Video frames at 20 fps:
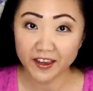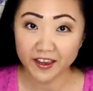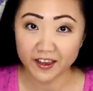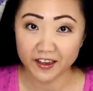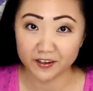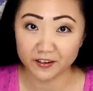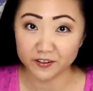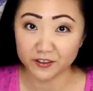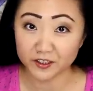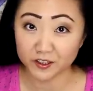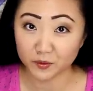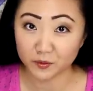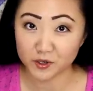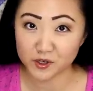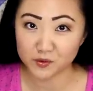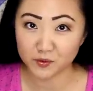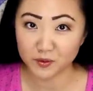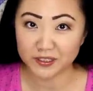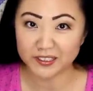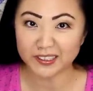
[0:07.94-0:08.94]
and also
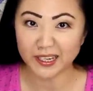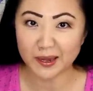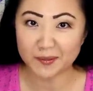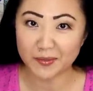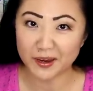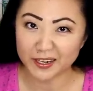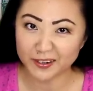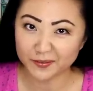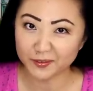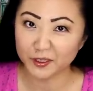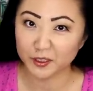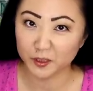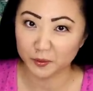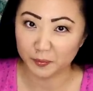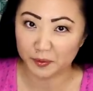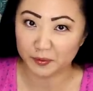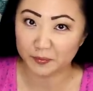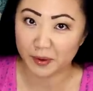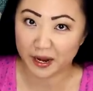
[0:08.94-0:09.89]
which ones I might have a little bit of